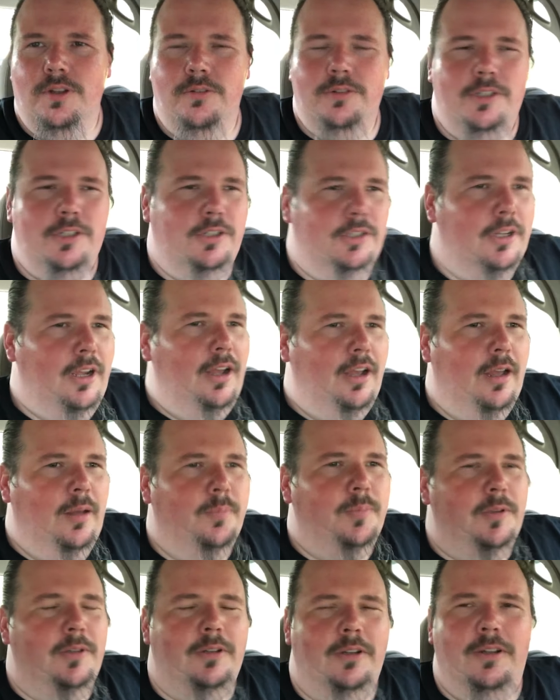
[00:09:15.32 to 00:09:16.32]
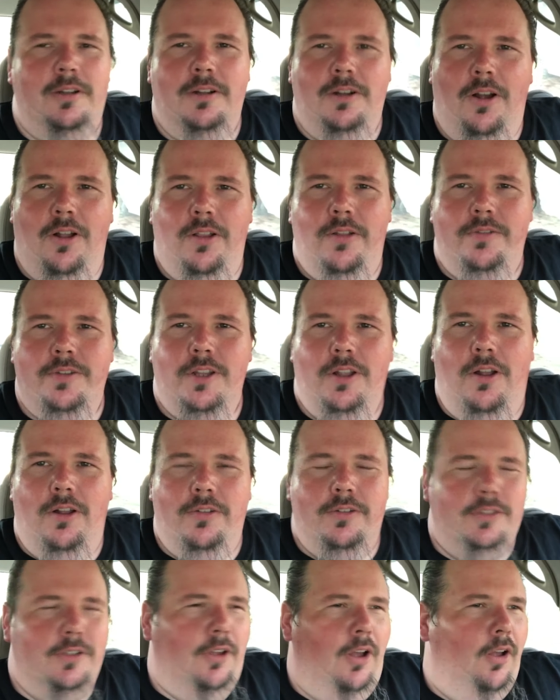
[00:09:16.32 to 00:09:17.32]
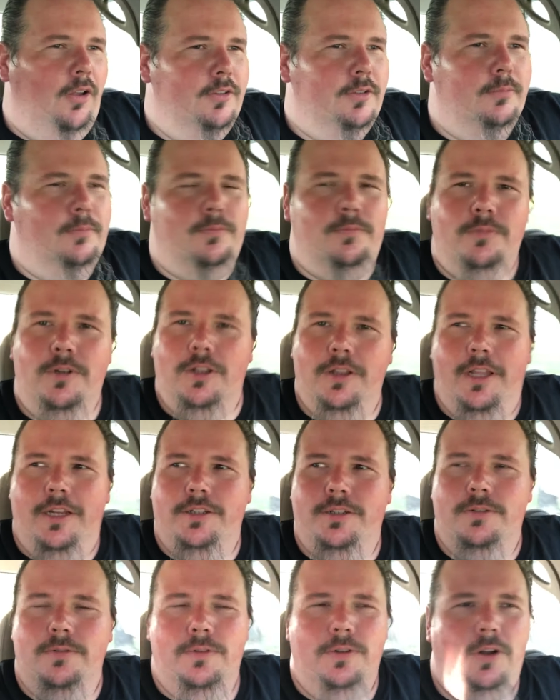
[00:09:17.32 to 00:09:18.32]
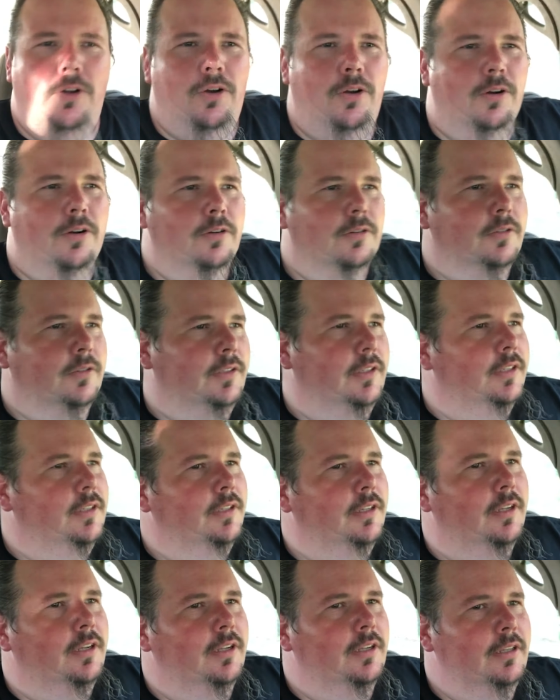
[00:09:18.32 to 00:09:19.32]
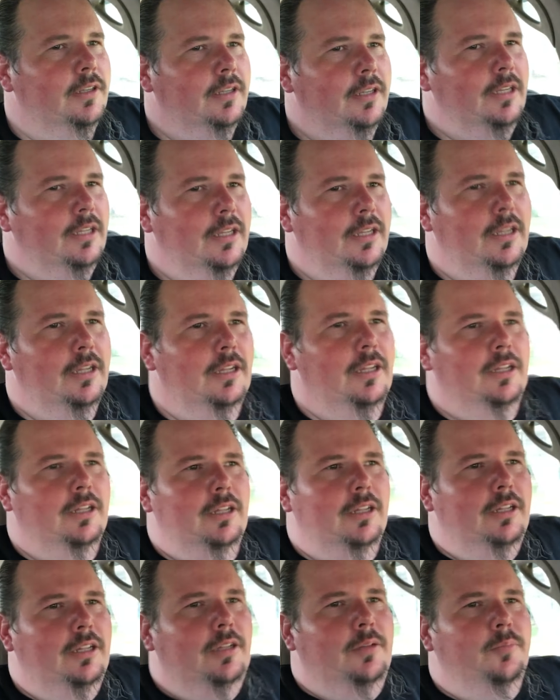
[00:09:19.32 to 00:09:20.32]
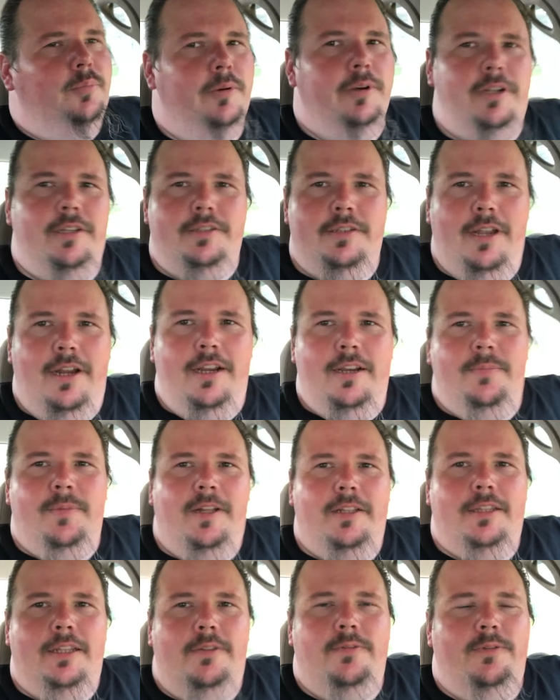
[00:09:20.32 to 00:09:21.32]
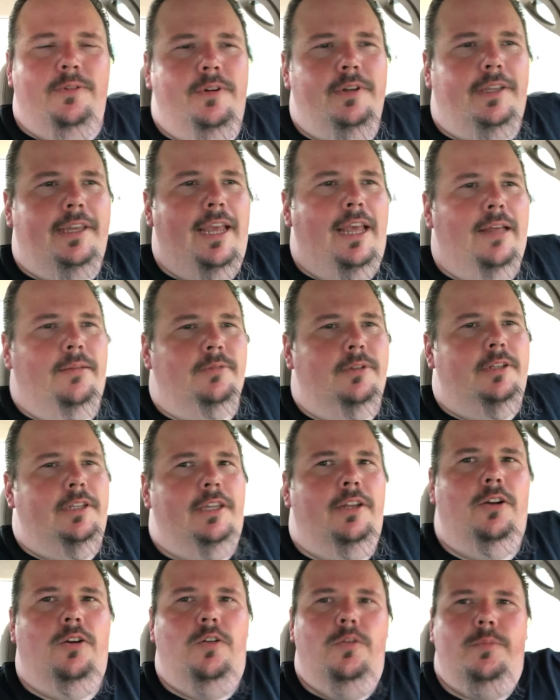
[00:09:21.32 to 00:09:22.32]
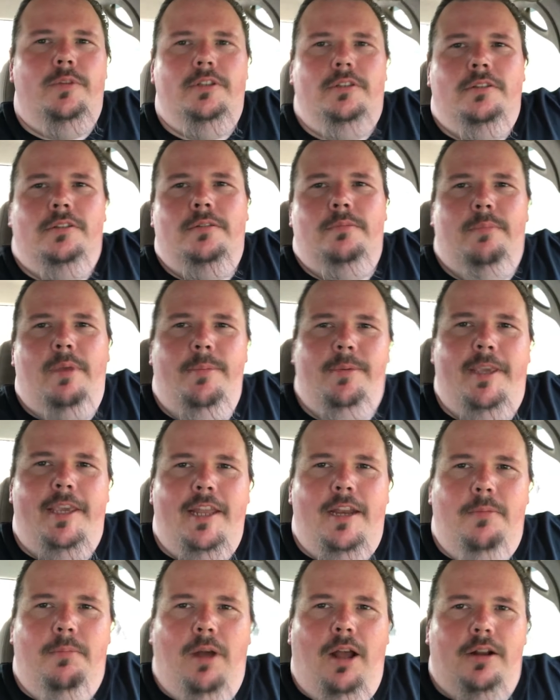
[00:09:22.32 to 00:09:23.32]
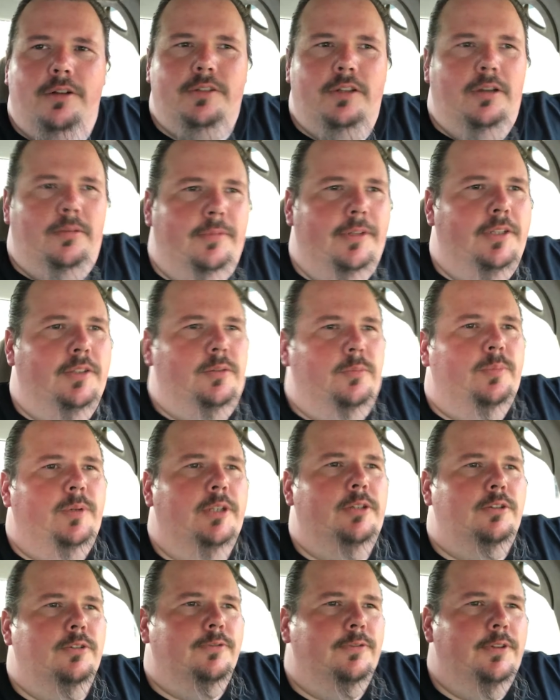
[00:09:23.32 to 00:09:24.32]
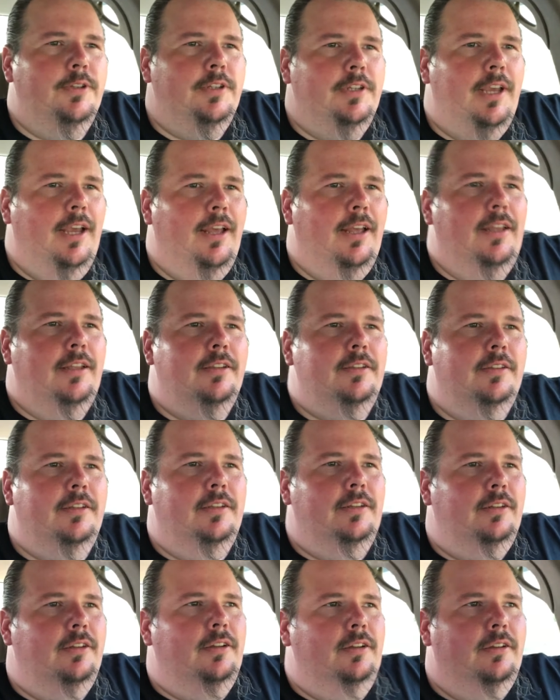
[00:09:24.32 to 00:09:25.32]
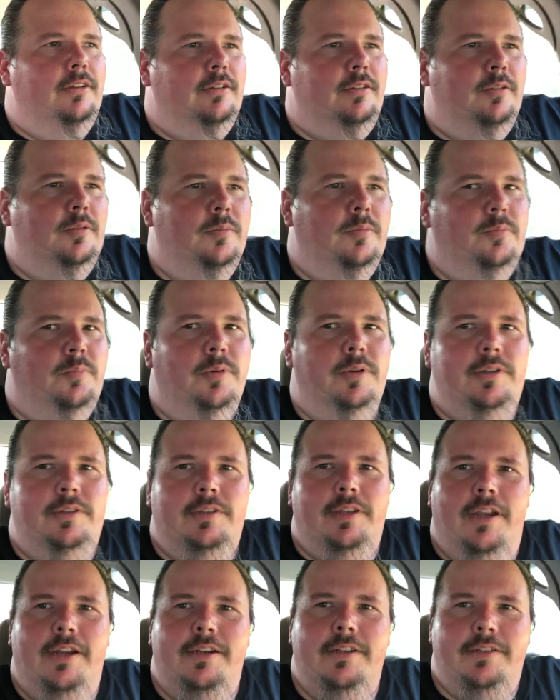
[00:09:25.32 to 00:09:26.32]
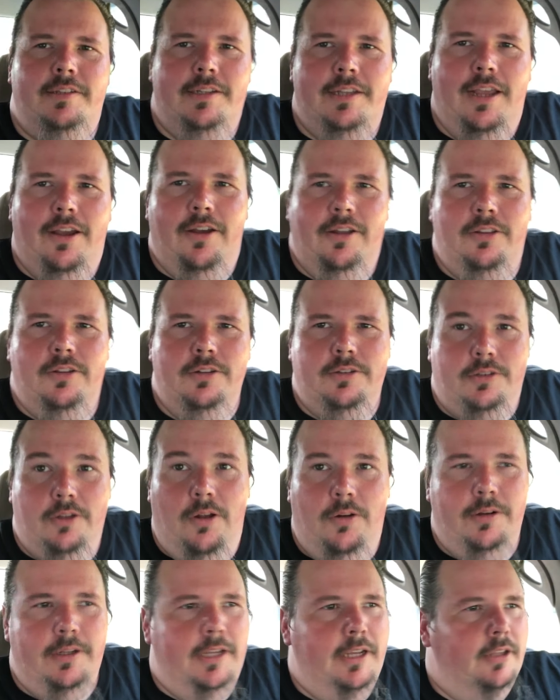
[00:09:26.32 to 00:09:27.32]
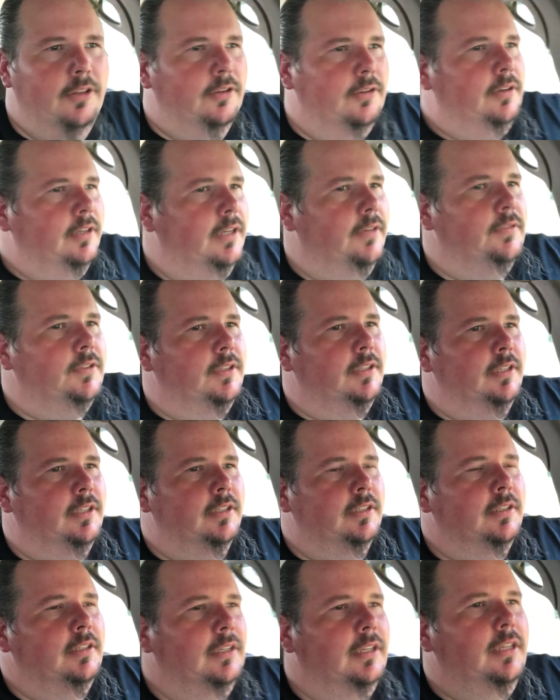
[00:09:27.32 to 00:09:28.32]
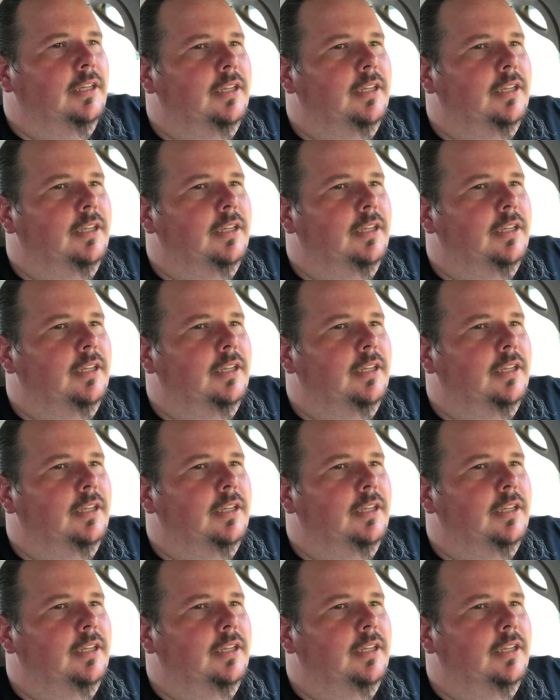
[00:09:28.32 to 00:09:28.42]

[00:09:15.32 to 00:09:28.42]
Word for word: Tony's shop and uh, all of the, all this awesome collection of cars. And... Uh, pretty excited about that front cap. I'm gonna get home and maybe get it mocked up and get some pictures for you guys, and uh pretty excited to see how it looks all together and everything.